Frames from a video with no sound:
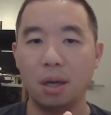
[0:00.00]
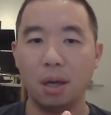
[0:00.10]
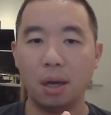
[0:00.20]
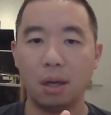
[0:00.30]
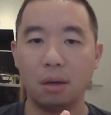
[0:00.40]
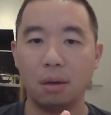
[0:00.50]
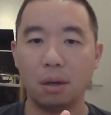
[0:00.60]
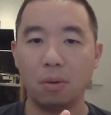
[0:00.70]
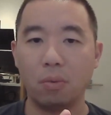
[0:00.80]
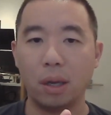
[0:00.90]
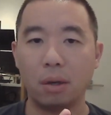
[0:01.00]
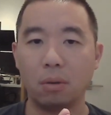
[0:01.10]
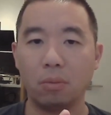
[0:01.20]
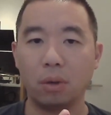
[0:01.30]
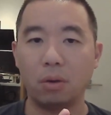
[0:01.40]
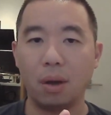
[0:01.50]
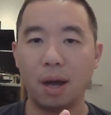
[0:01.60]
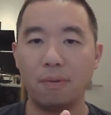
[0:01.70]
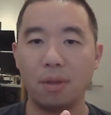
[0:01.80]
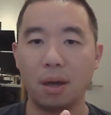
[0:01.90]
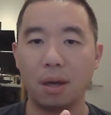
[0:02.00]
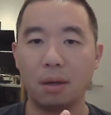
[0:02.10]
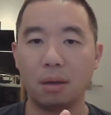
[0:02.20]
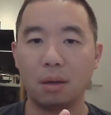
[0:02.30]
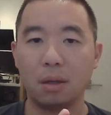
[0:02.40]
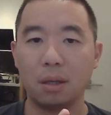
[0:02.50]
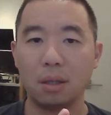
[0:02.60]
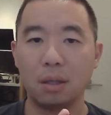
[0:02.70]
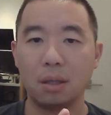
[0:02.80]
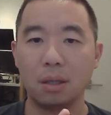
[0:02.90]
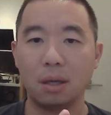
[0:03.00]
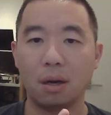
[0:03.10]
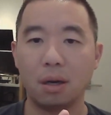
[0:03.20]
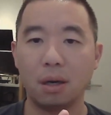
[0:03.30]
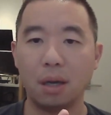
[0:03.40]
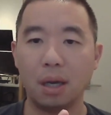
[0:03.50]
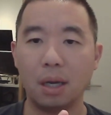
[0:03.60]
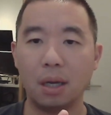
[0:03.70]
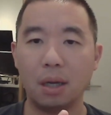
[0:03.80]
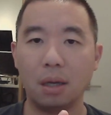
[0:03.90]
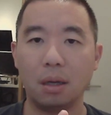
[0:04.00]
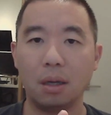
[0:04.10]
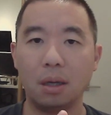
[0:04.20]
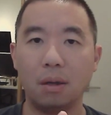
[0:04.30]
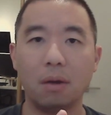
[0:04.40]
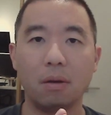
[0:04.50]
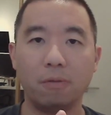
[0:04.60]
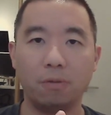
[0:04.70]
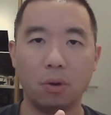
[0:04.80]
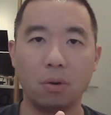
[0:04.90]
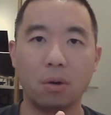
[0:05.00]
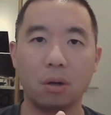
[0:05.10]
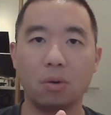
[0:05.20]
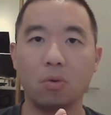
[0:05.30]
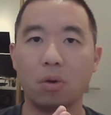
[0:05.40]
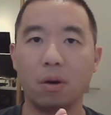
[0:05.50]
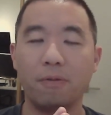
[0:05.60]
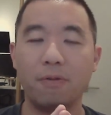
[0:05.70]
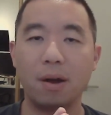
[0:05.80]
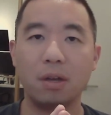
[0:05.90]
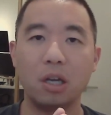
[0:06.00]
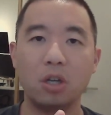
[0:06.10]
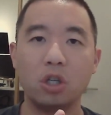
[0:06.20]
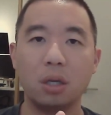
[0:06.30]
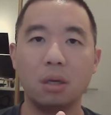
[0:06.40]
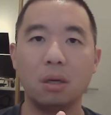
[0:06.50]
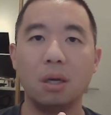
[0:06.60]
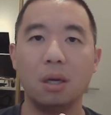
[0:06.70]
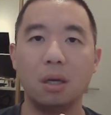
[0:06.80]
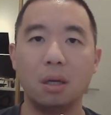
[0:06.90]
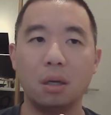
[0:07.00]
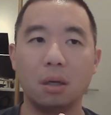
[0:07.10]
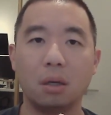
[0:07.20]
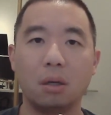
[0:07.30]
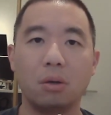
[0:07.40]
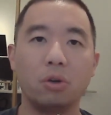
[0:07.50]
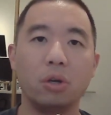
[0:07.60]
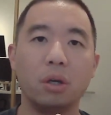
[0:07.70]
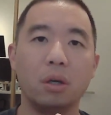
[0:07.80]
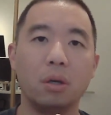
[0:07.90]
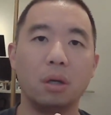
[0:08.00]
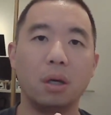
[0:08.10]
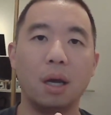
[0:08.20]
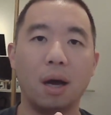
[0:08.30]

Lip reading: And when you have that sit on a floor or a foundation, it could